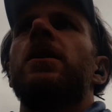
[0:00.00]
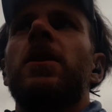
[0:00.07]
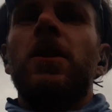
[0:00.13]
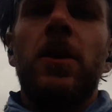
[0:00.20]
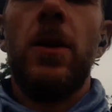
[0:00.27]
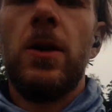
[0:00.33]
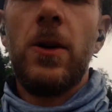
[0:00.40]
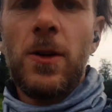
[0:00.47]

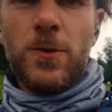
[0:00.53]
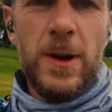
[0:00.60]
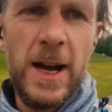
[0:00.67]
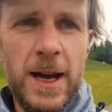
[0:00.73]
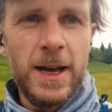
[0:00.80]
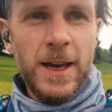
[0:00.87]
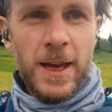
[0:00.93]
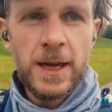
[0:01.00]
All
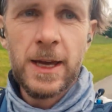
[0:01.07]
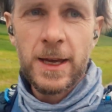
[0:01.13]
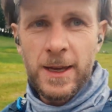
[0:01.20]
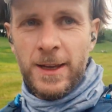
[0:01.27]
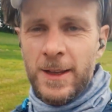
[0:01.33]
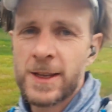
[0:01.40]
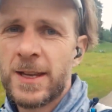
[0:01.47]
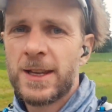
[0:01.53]

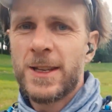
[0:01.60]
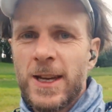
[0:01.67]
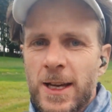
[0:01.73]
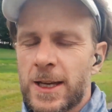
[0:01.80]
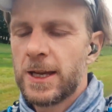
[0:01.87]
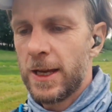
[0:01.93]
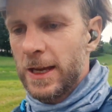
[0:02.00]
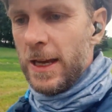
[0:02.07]
right,
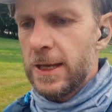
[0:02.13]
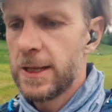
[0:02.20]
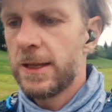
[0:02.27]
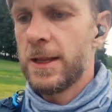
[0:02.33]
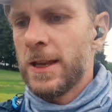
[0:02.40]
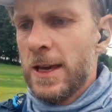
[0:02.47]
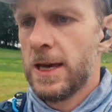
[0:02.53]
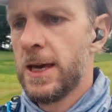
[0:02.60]
checking
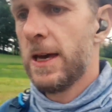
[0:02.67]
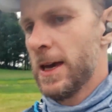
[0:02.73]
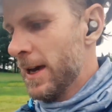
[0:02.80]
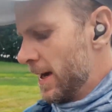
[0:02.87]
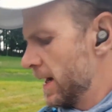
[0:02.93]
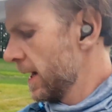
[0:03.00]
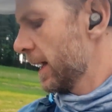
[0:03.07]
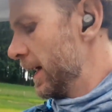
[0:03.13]
in,
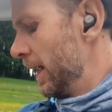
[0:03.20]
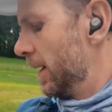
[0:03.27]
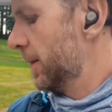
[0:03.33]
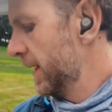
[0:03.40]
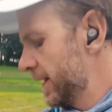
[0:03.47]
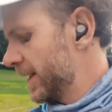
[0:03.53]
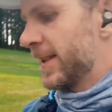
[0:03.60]
kilometer